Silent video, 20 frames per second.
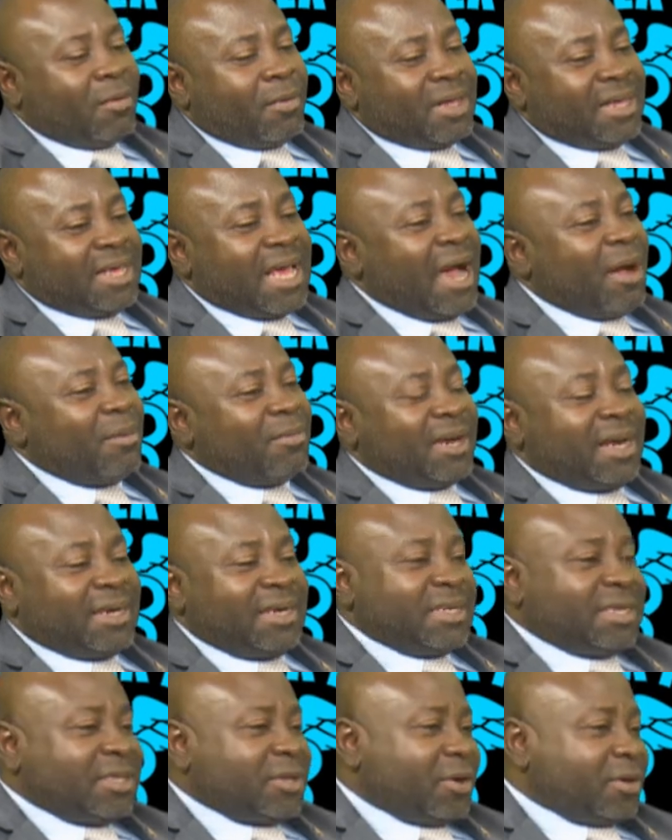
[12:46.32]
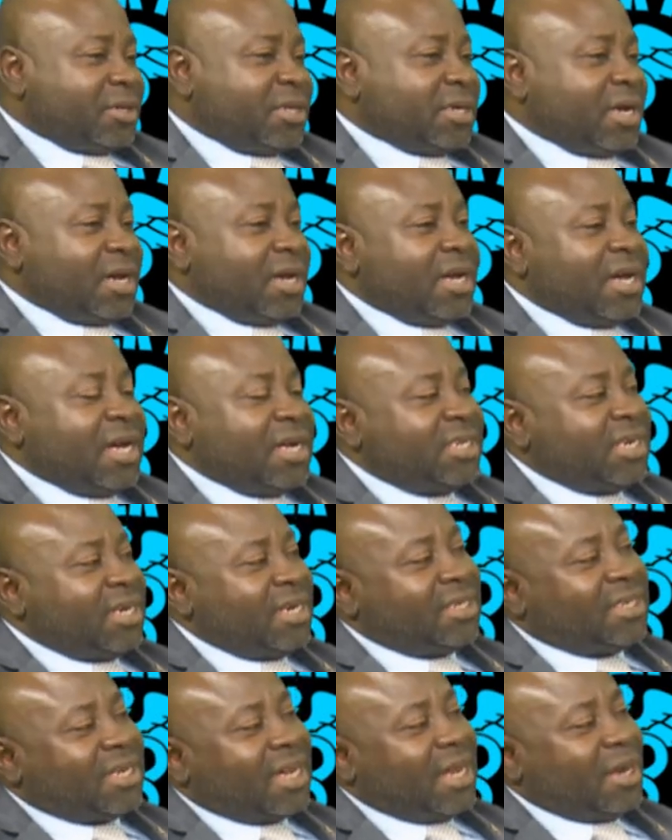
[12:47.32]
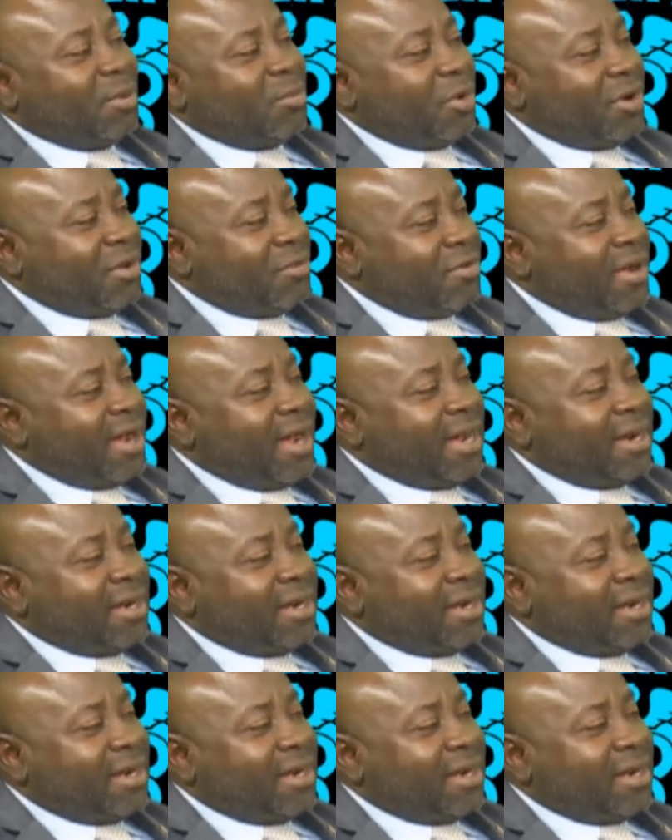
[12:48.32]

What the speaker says: yam that is not genetically modified.